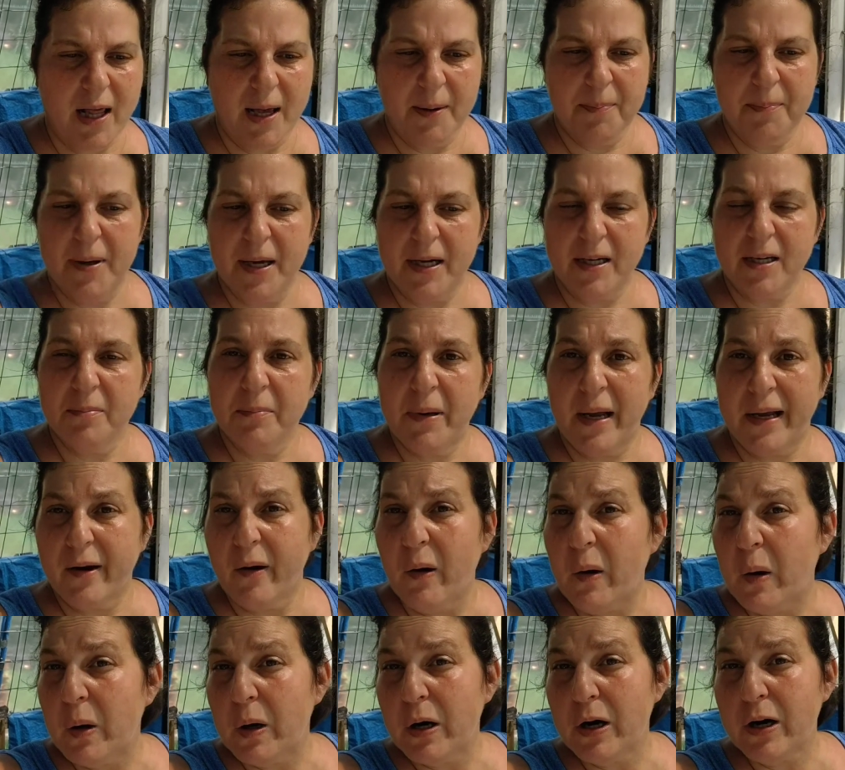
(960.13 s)
I picked my
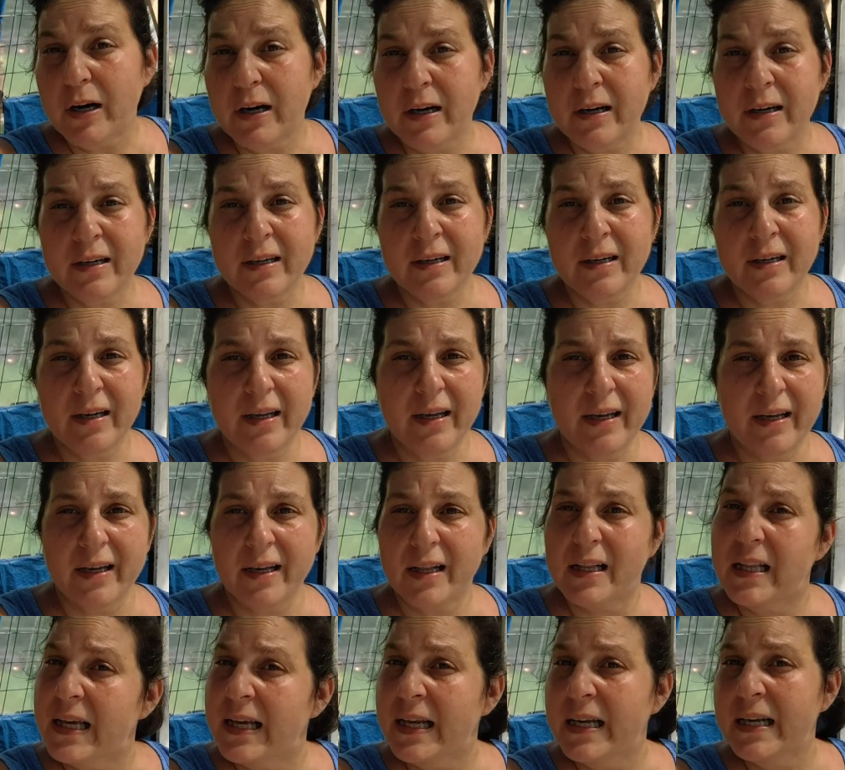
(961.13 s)
corn and
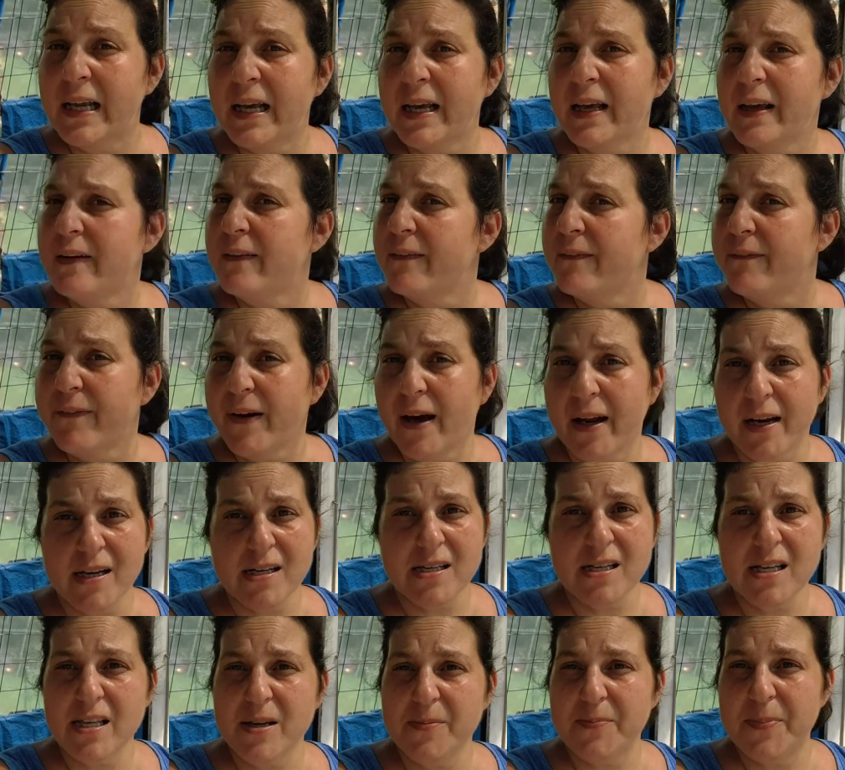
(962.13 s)
cleaned it and fed it
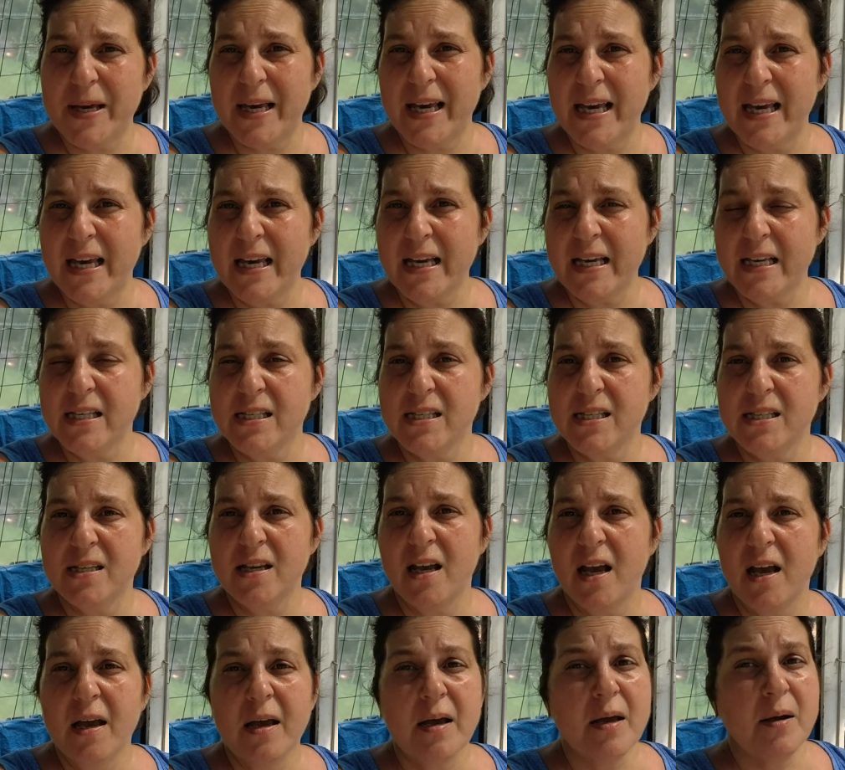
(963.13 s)
to the pigs.
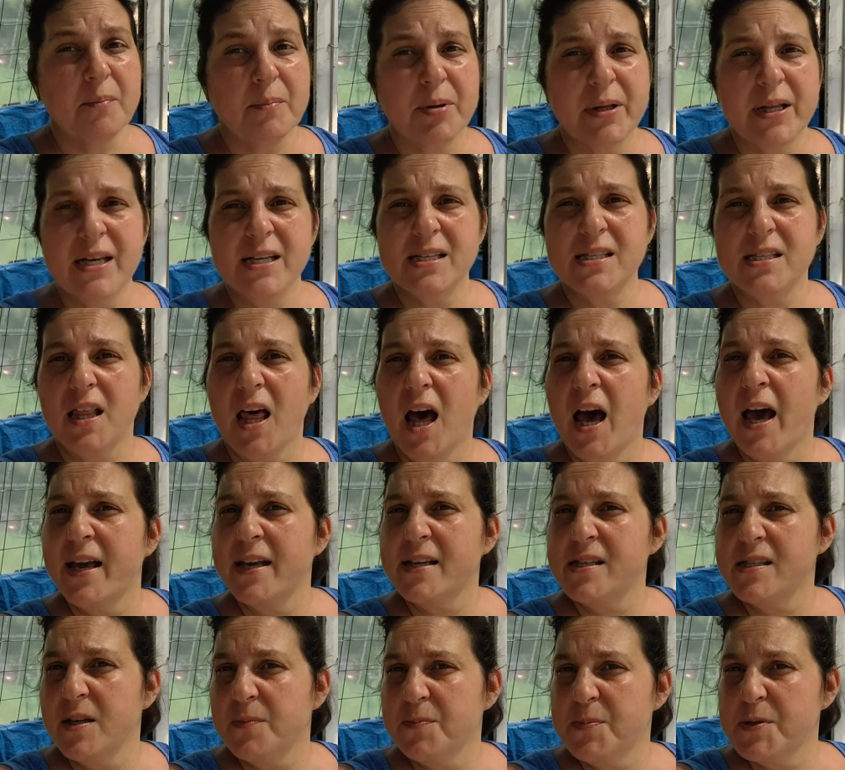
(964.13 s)
Please like,
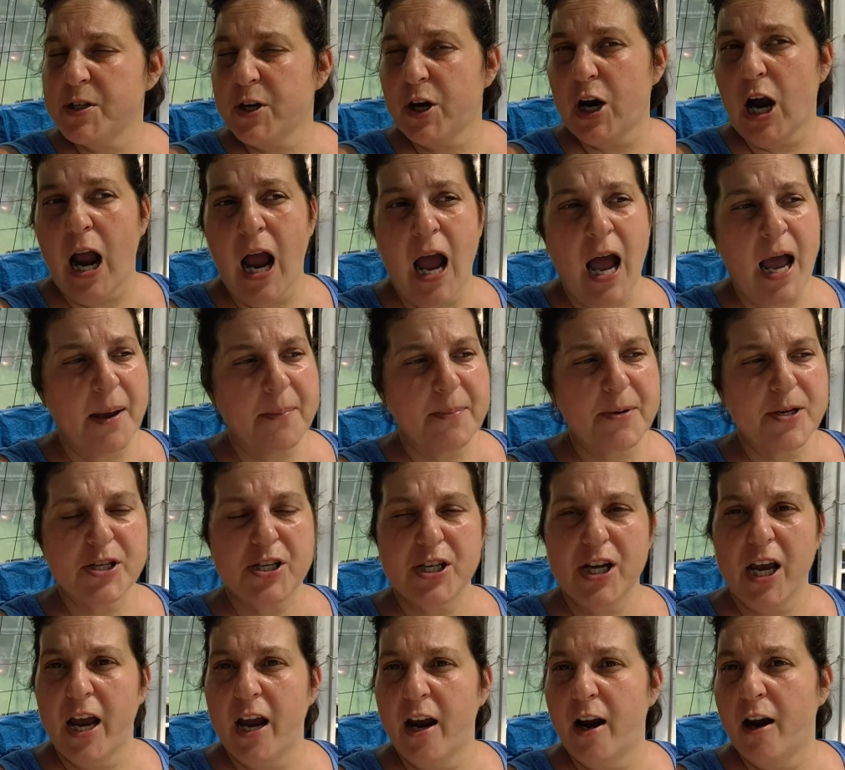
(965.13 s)
subscribe,
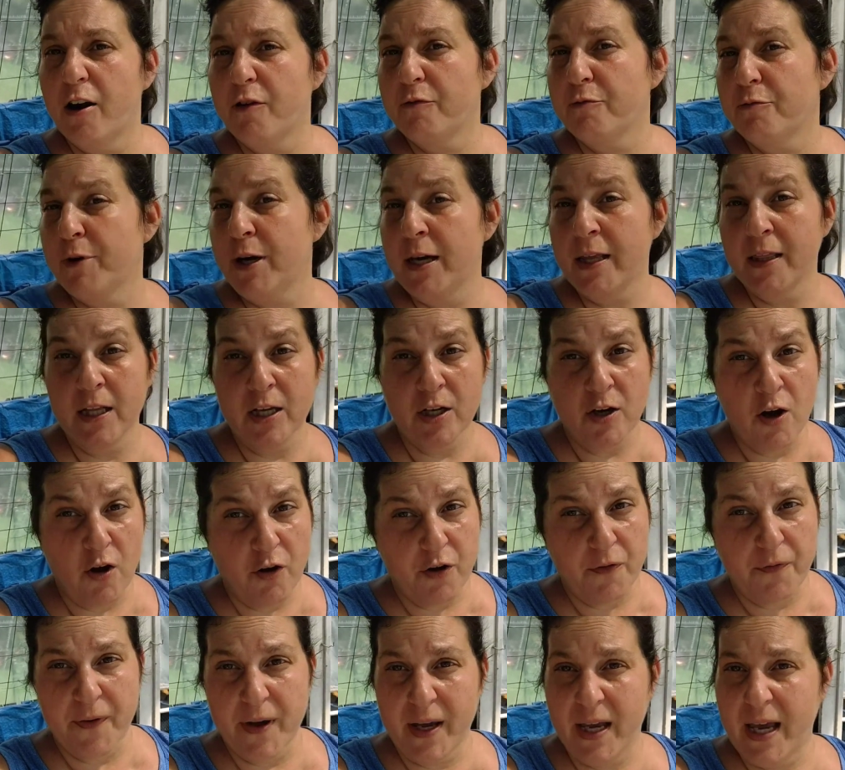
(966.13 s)
share, ring the
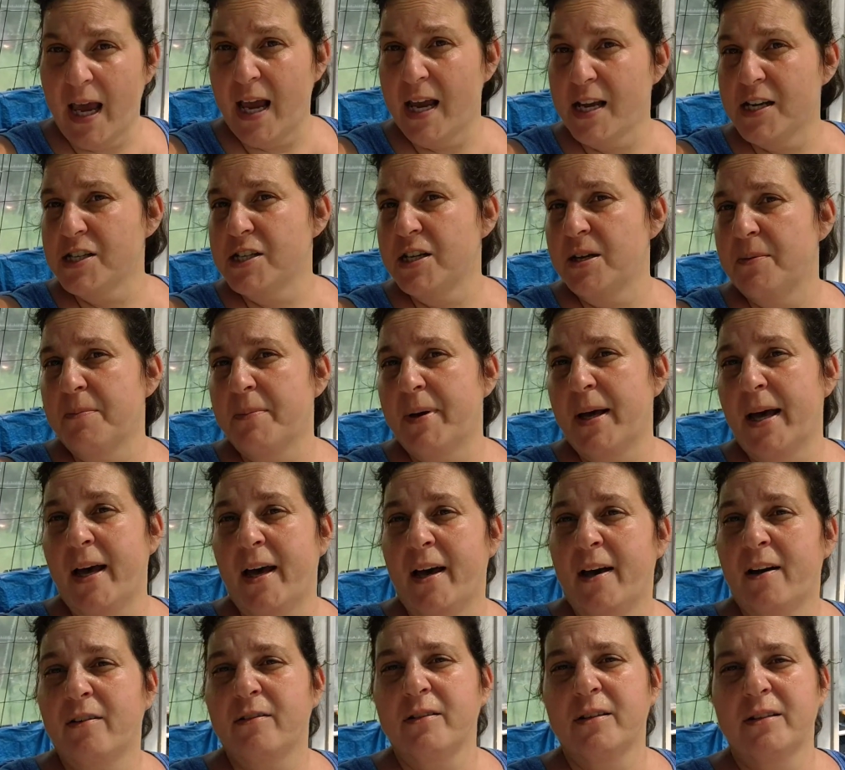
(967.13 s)
notification
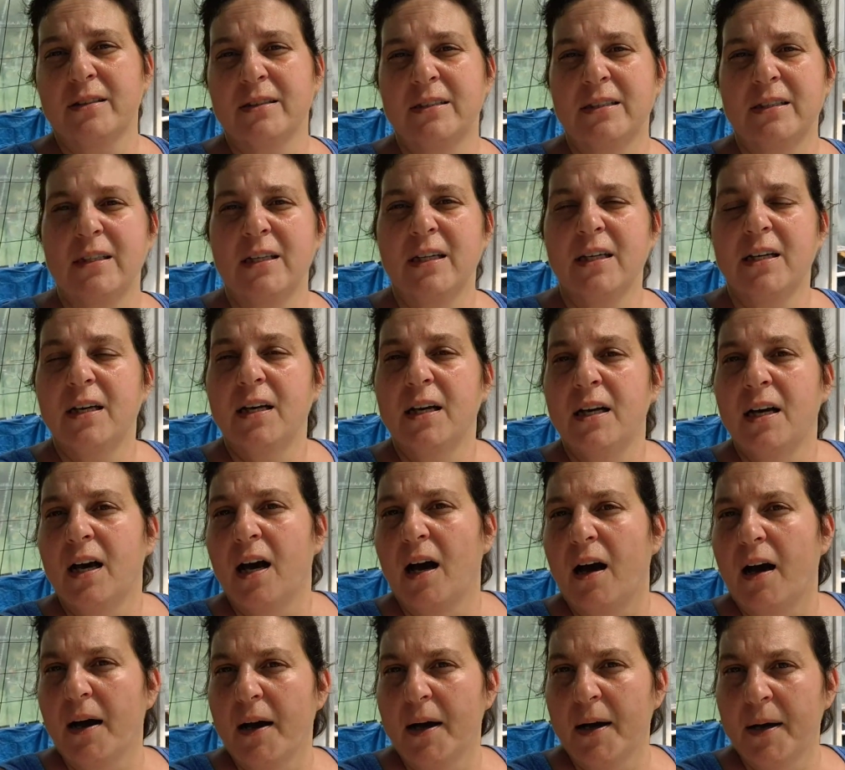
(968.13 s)
bell,
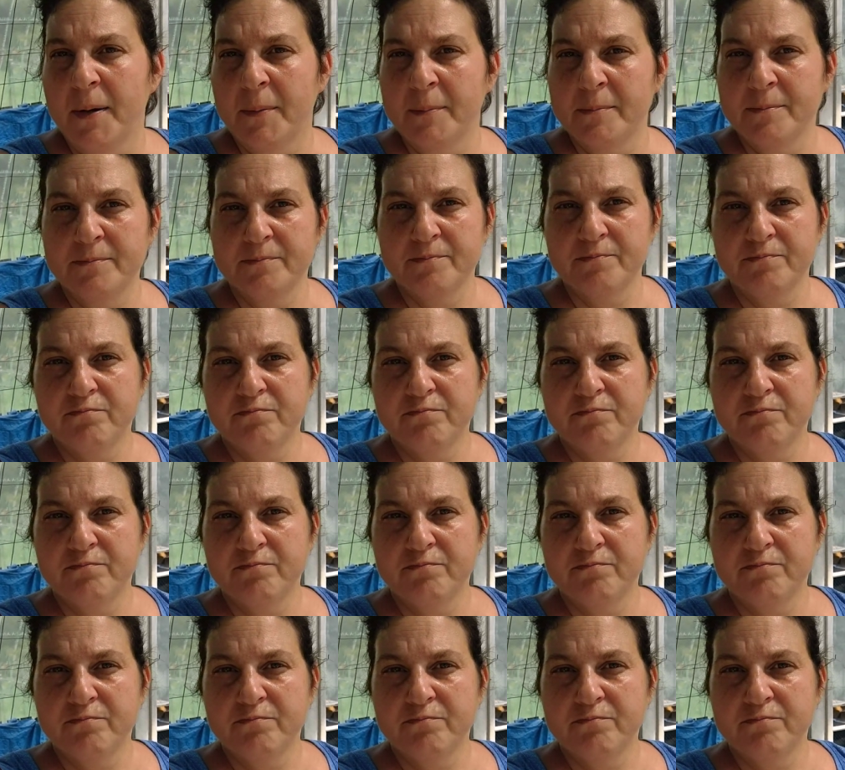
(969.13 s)
and